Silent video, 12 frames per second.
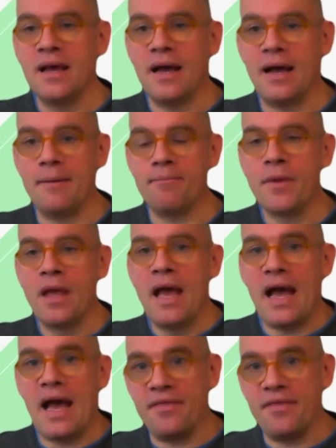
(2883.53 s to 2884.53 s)
And
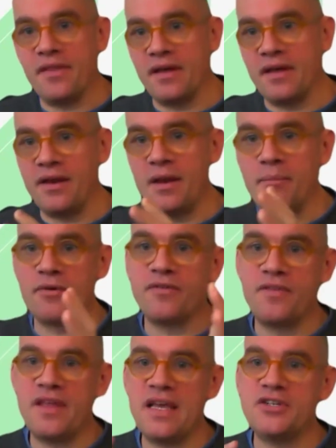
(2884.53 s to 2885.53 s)
a number
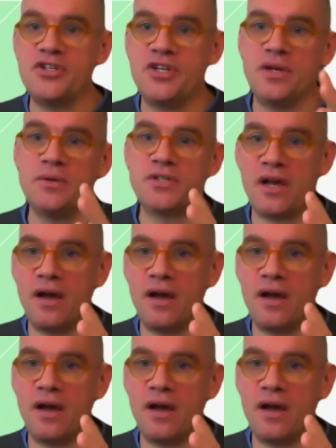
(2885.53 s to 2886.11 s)
of the issues